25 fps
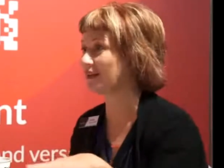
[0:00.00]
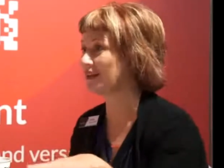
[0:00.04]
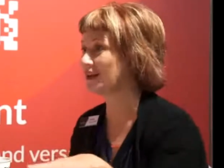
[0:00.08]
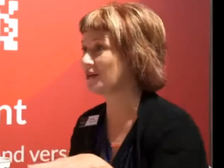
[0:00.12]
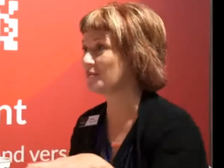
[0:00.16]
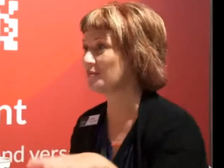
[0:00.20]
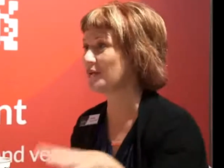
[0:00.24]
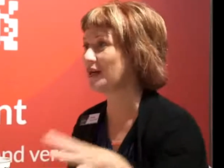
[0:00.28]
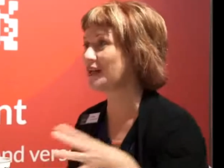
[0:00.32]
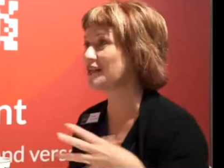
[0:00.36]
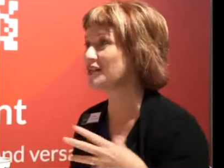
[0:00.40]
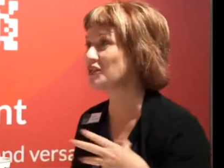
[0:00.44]

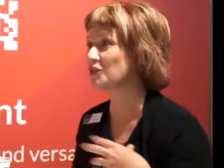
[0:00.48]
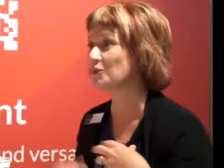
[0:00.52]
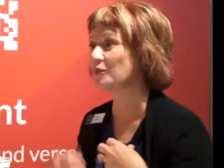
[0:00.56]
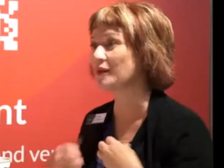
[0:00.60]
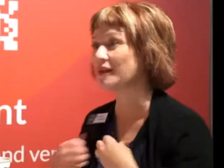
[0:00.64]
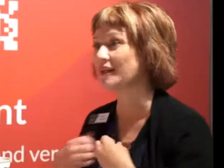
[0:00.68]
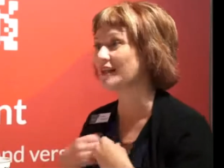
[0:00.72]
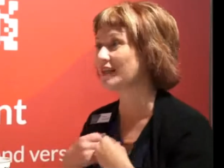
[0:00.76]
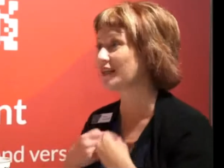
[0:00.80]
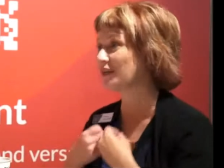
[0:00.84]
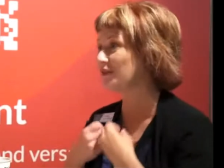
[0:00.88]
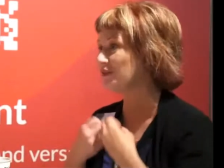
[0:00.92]
But I just want to
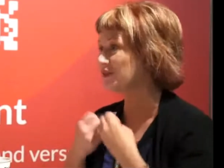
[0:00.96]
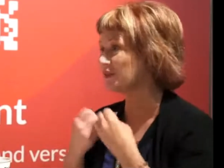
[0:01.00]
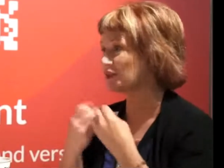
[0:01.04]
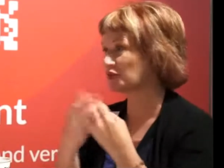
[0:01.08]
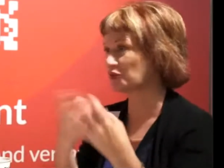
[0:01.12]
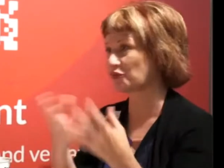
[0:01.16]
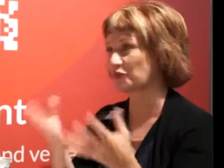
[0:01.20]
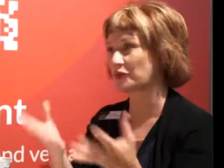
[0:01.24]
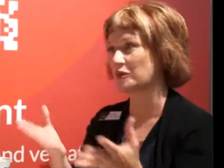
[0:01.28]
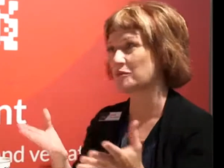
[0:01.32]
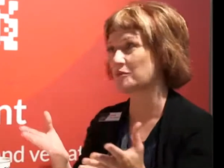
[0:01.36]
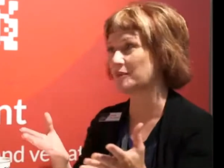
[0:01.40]
give this
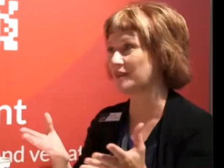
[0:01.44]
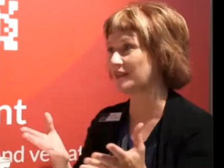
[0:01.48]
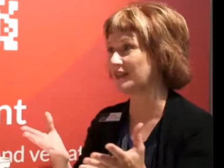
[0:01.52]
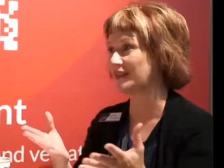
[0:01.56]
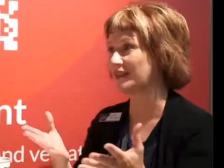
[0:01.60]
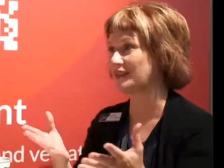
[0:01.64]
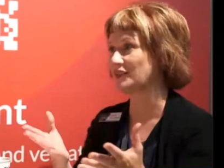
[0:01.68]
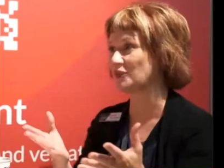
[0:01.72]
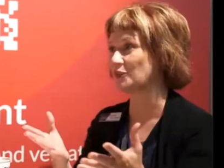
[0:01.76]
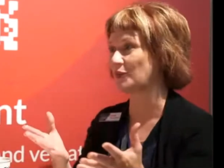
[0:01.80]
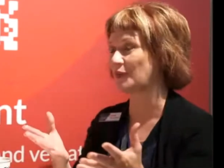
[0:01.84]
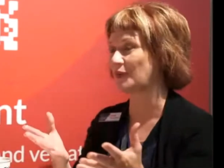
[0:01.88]
freebie
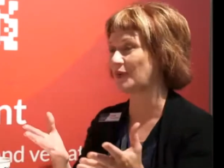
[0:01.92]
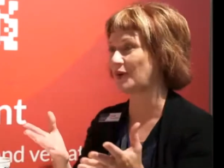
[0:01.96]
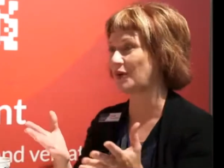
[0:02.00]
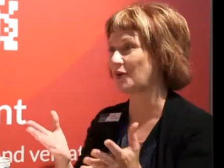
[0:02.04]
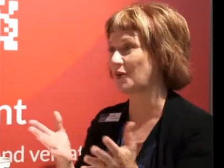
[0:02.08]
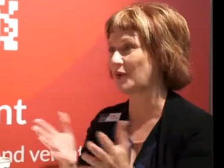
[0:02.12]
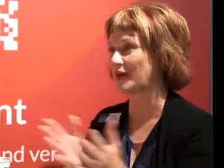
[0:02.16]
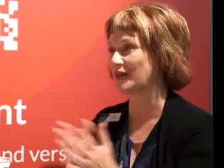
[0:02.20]
away